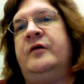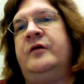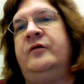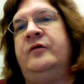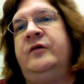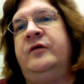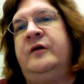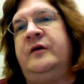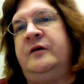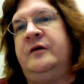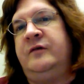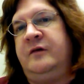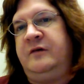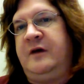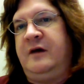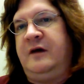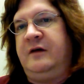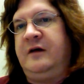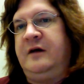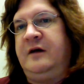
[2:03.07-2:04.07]
was another series
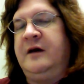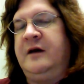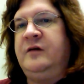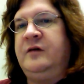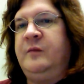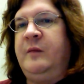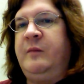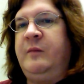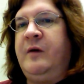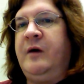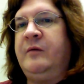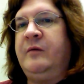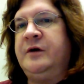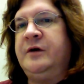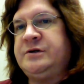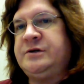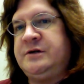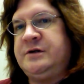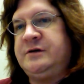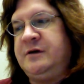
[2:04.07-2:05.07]
is yet to be
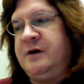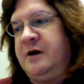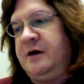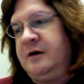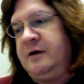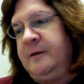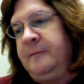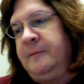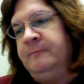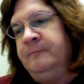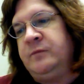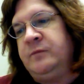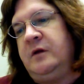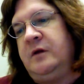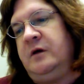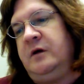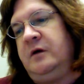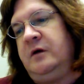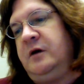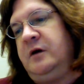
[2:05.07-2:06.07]
published,
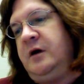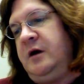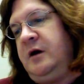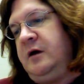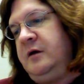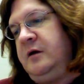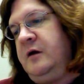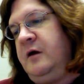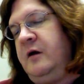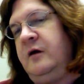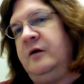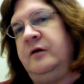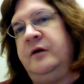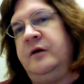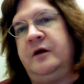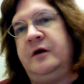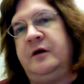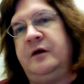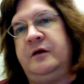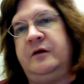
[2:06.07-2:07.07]

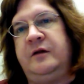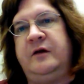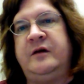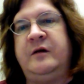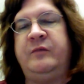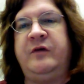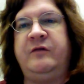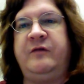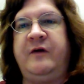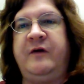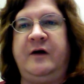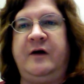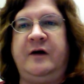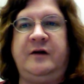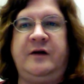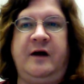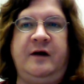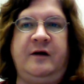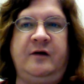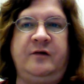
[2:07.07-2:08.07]
called the Tipsy Fairy
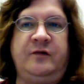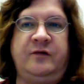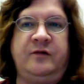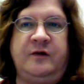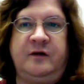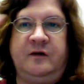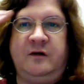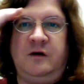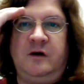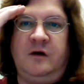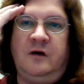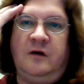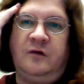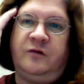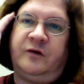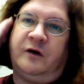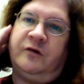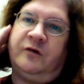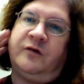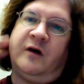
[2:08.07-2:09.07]
Tales, that
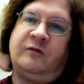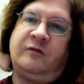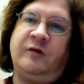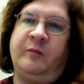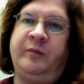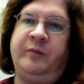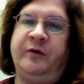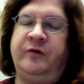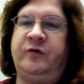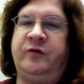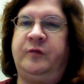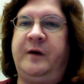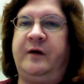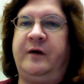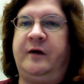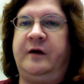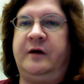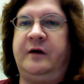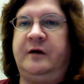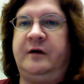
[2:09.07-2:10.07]
starts off with Blue
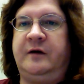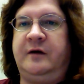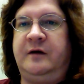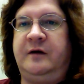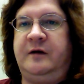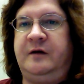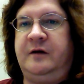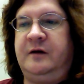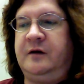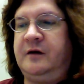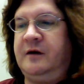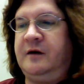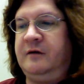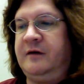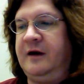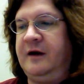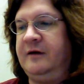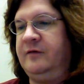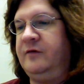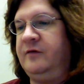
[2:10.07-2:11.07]
Spirit and
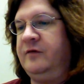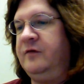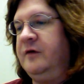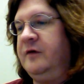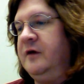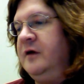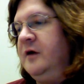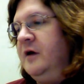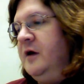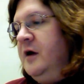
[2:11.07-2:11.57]
contains